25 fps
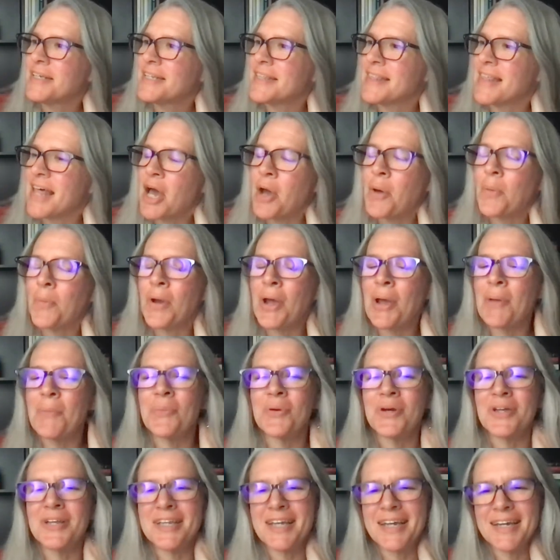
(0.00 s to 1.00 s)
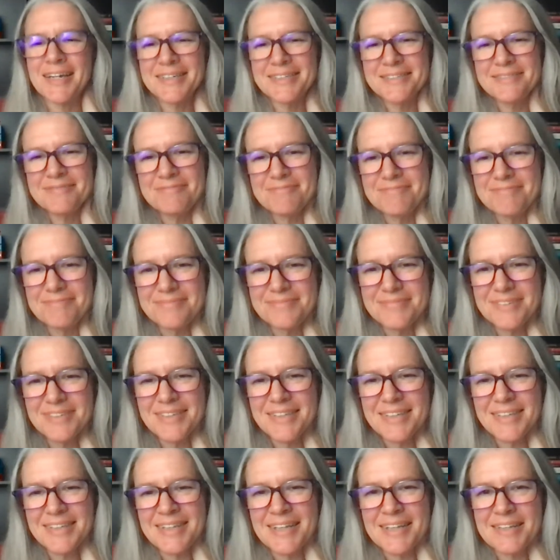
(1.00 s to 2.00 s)
it that way, but yeah,
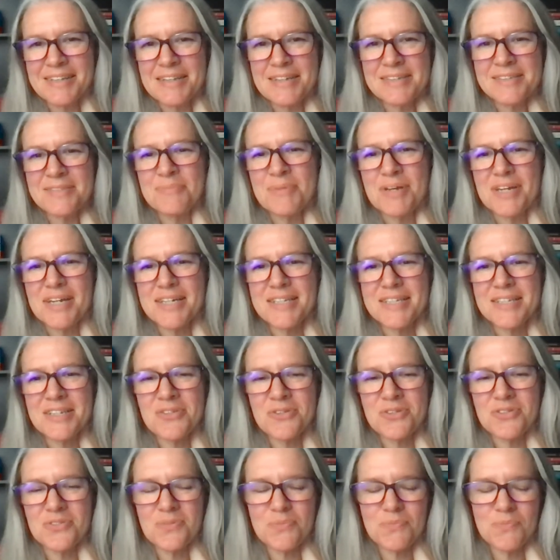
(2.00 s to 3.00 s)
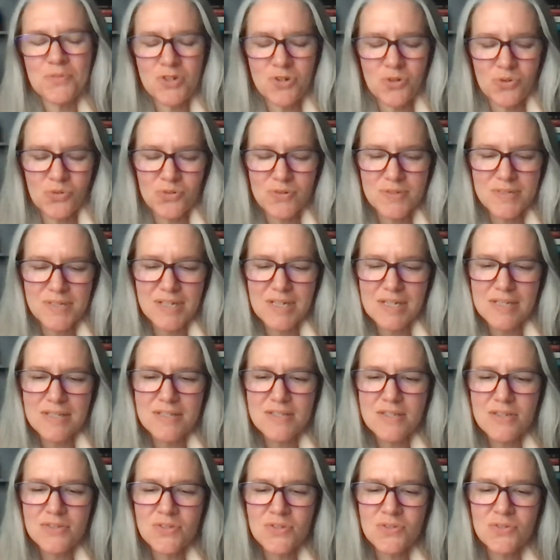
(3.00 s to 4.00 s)
that does make total
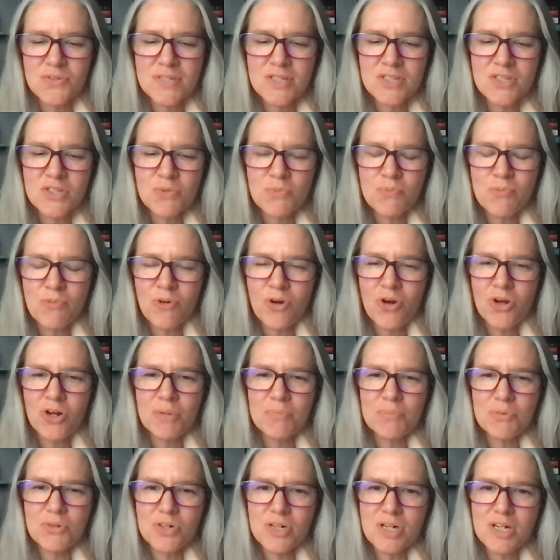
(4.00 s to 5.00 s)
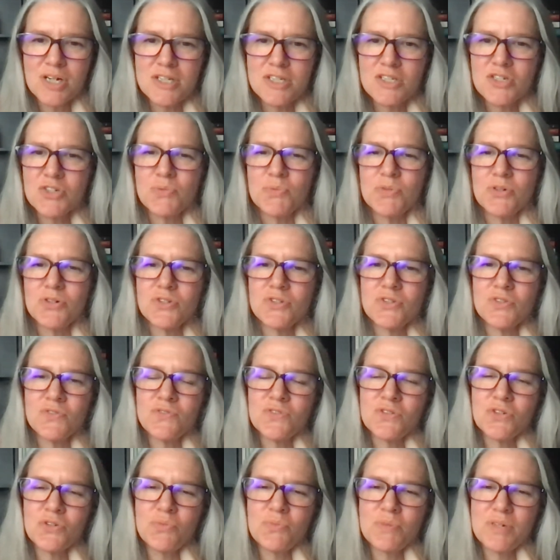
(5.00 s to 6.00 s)
sense. So, since you brought up your customers,
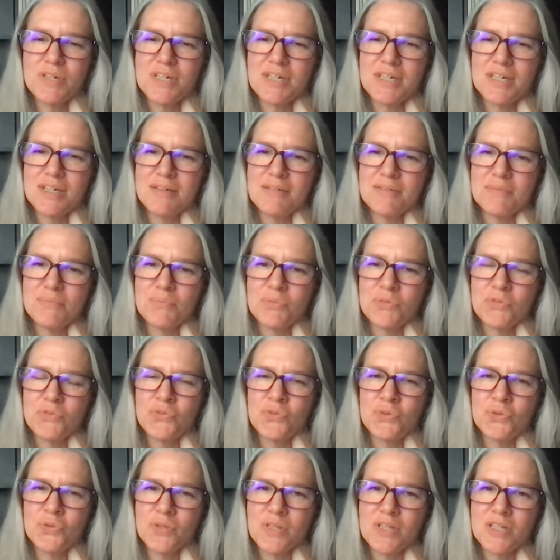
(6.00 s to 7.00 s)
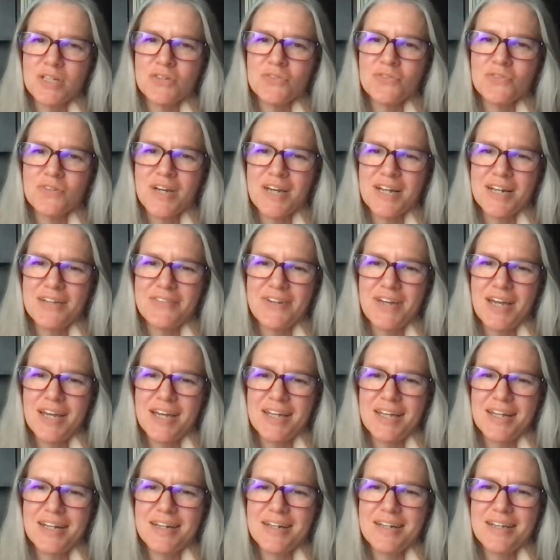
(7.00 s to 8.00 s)
you've told me before that you've kind of
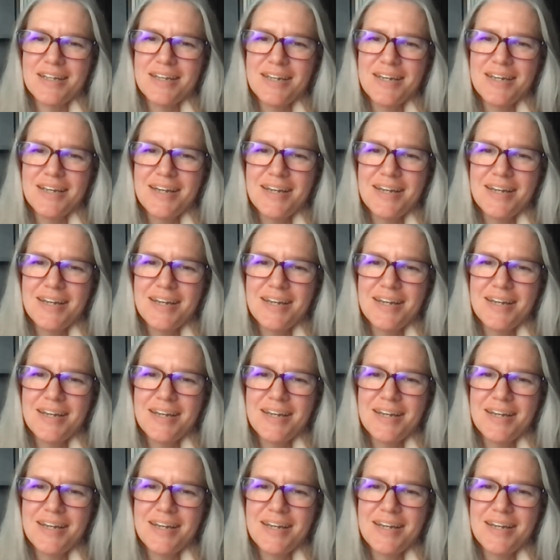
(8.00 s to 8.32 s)
had